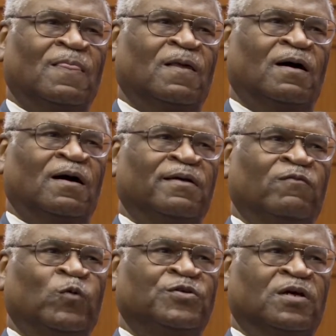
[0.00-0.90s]

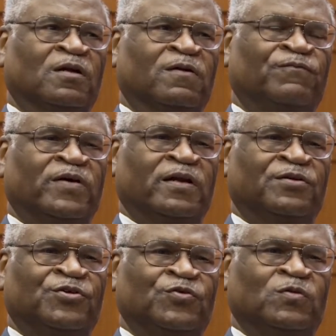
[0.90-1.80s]
If we tell a
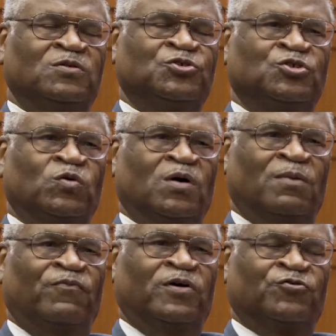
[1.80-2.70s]
defendant to show
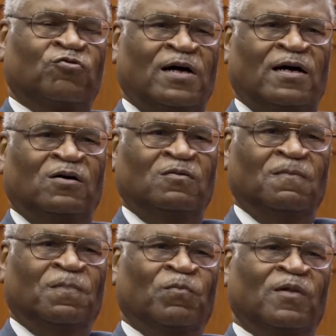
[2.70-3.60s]
up for a trial,
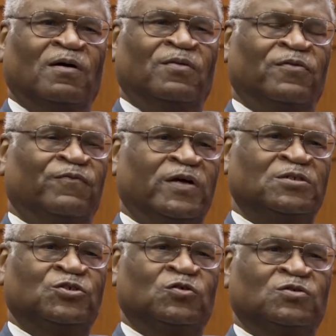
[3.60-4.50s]
the
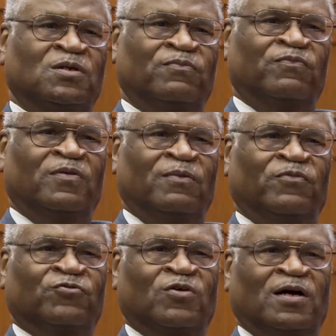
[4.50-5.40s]
defendant shows up
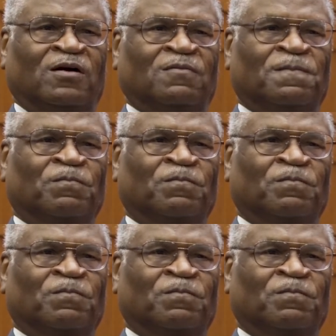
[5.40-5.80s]
for trial.